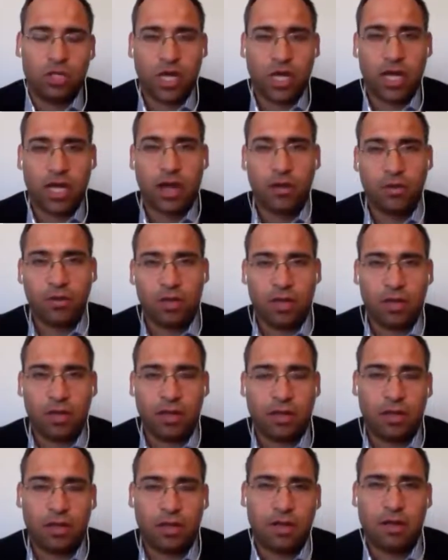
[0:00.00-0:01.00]
check out
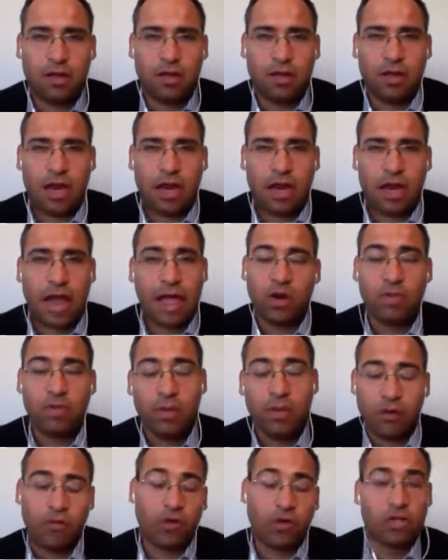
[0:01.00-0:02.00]
the, the live
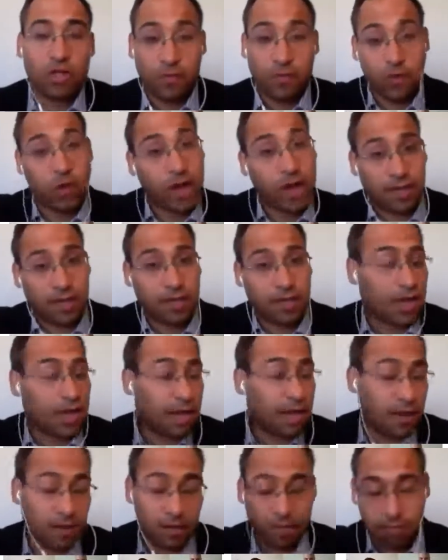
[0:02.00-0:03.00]
stream, of course, if you can
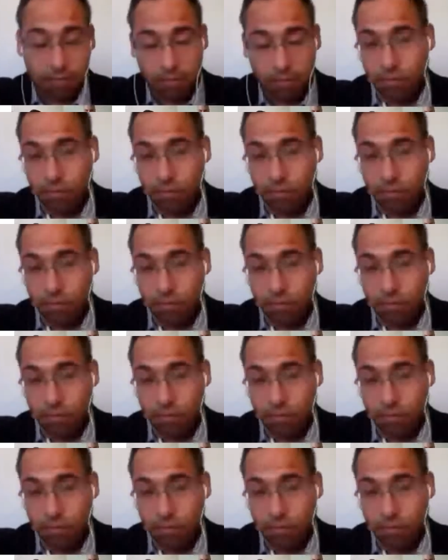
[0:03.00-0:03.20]
attend,